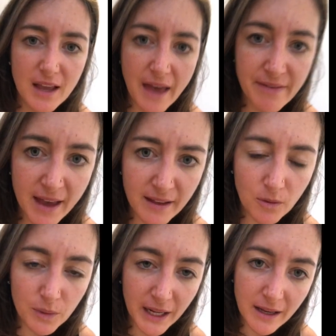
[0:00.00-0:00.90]
And
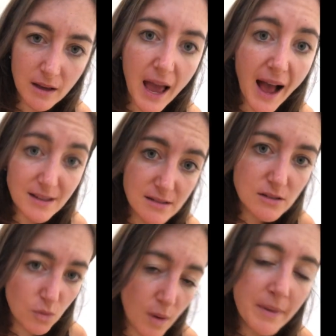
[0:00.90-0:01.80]
then when I asked
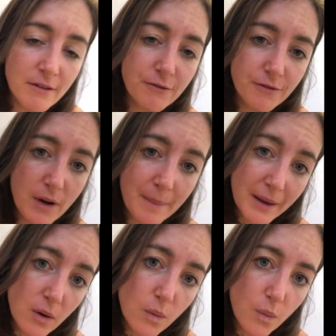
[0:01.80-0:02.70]
the woman, I'm
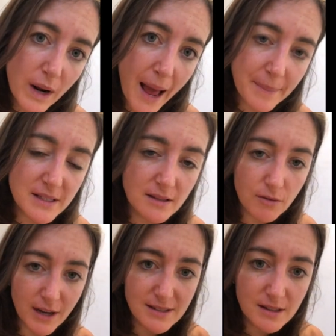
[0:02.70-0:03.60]
like, what happened to the
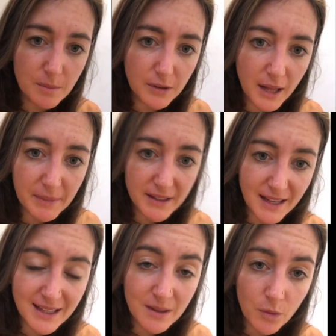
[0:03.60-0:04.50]
rest of the blood? Because
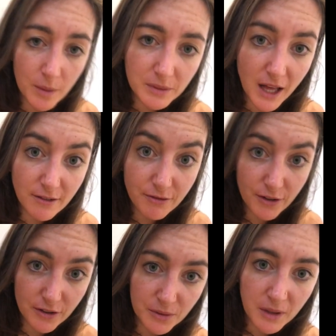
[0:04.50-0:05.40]
I need more blood
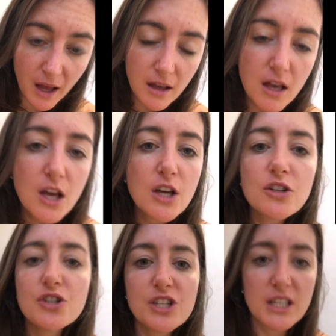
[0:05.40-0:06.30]
for Luna.
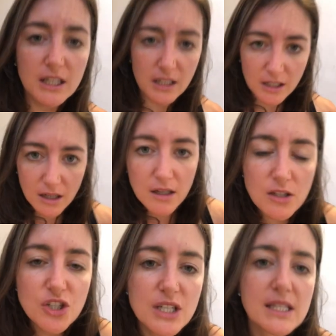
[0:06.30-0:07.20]
She's
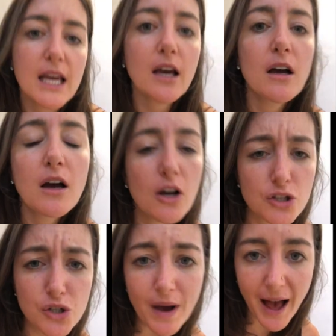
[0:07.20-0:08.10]
like,
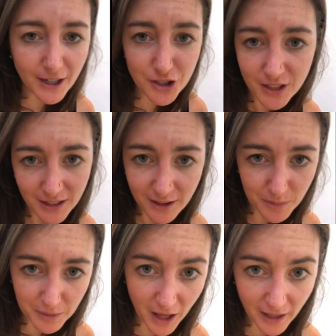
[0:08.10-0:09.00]
do you actually need the
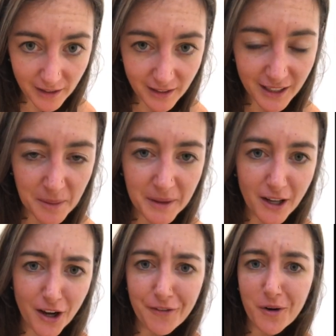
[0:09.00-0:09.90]
blood? And I'm like,
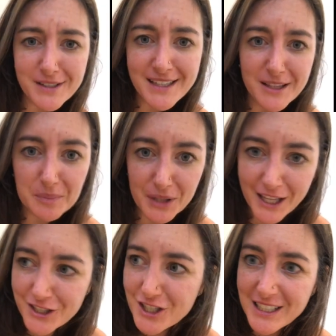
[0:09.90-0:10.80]
of course I need the
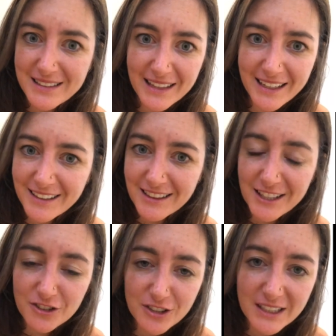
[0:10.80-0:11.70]
blood. She's like,
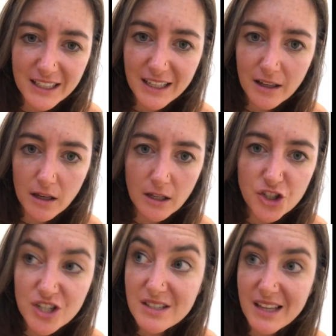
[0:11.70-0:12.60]
literally,
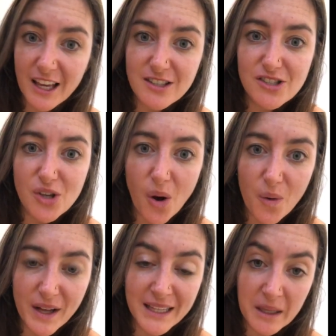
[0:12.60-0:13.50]
she's like
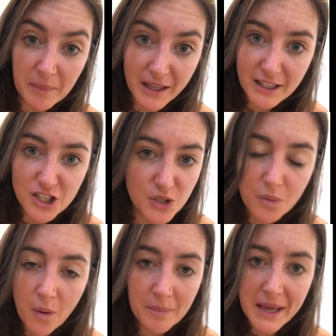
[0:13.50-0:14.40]
so anemic, like she
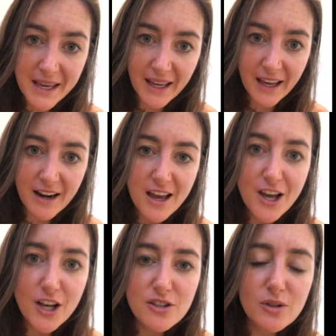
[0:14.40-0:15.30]
won't make it.
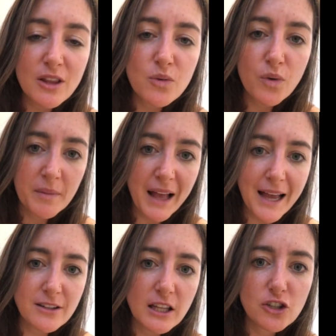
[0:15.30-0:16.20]
So then the woman, I
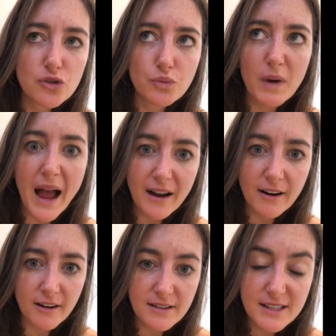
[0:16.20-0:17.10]
had to like drag
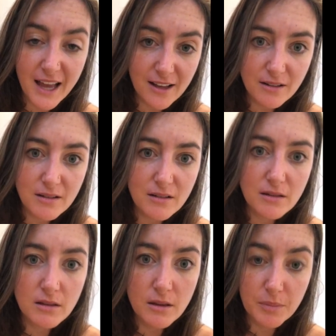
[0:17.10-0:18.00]
her to get
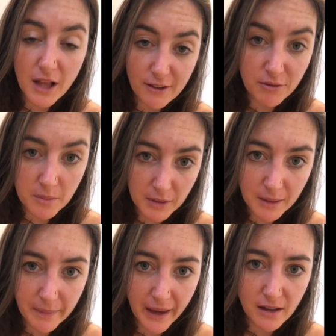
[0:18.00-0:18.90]
the blood from the
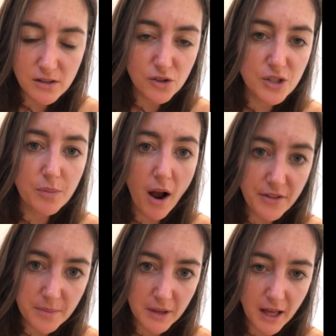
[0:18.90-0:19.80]
blood bank. So she brought
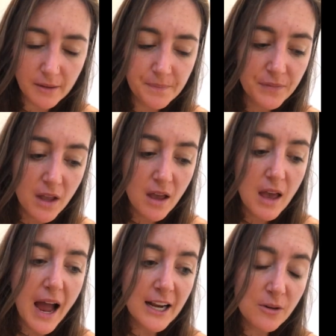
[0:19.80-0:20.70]
the blood.
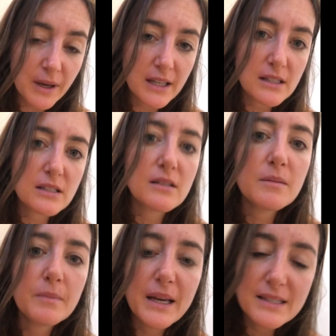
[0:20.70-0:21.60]
Anyways,
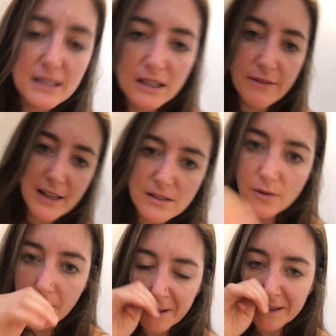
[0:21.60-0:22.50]
basically fast
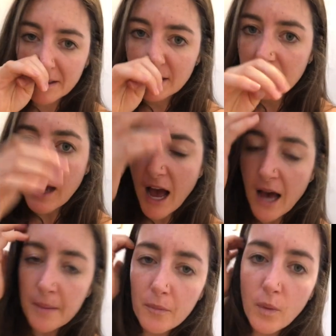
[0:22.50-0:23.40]
forward,
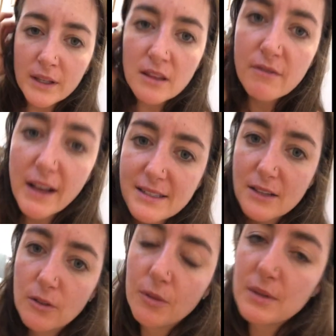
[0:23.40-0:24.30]
one of the vets
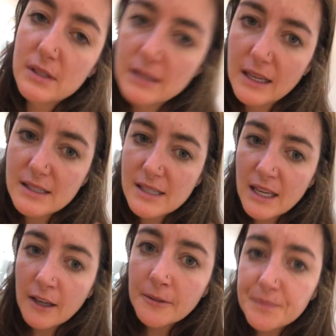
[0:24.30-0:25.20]
that Luna was like
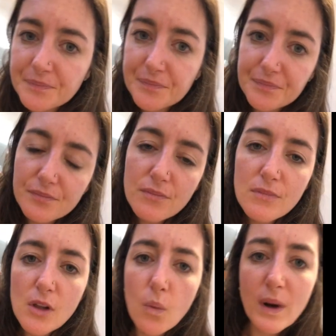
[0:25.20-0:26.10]
seeing
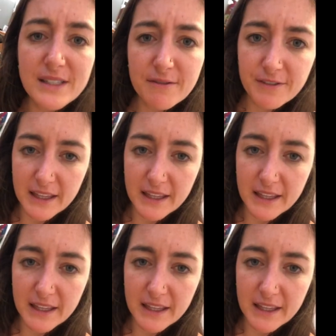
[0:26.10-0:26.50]
wasn't